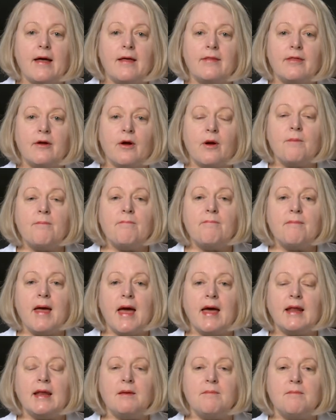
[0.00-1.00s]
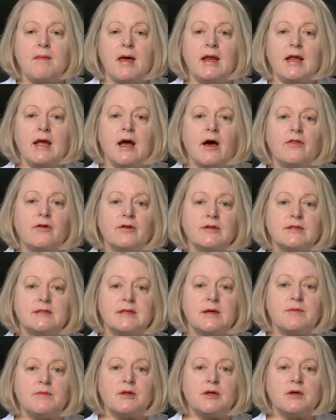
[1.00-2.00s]
There are many, many other
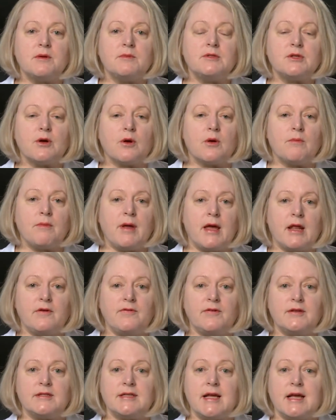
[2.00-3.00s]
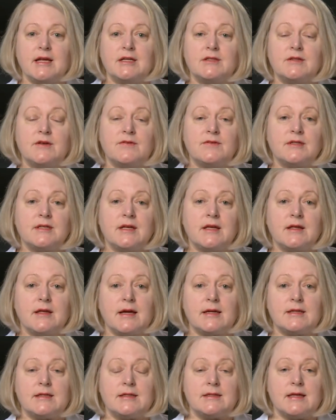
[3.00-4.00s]
symptoms or manifestations of
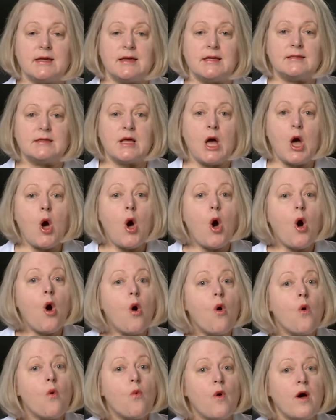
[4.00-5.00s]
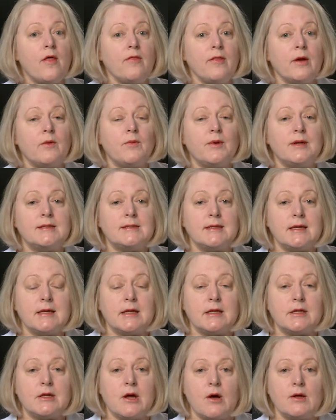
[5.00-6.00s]
celiac disease one thing we see
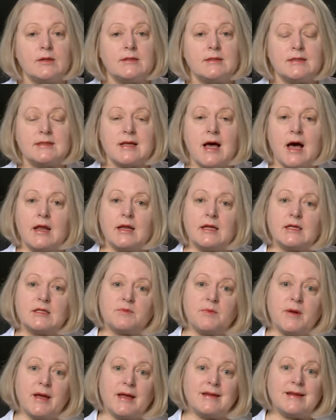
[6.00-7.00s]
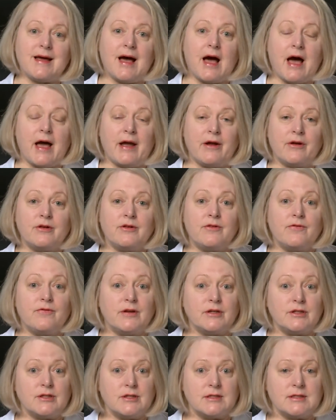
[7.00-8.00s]
in adults is unexplained iron
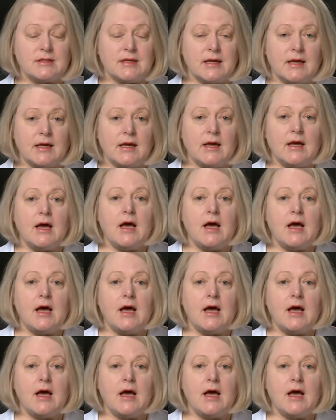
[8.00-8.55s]
deficiency.